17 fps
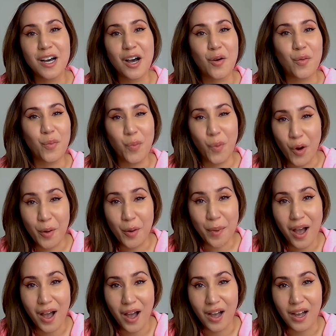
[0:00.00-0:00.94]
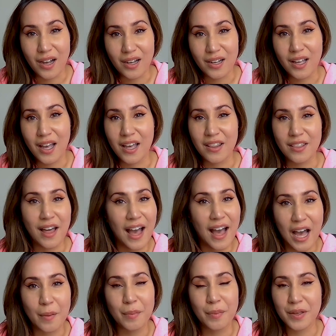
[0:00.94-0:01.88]
a warm hug and the
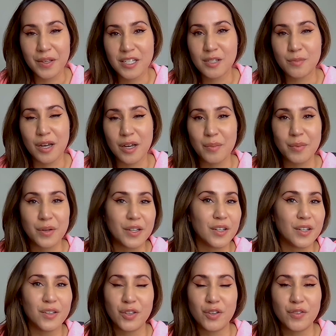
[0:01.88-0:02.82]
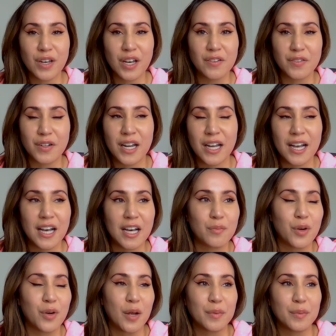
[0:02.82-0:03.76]
happiest memory you've ever
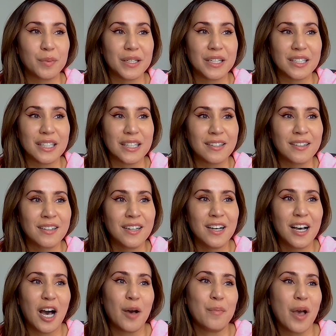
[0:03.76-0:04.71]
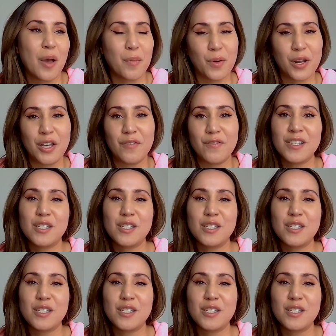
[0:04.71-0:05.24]
had, probably like a memory of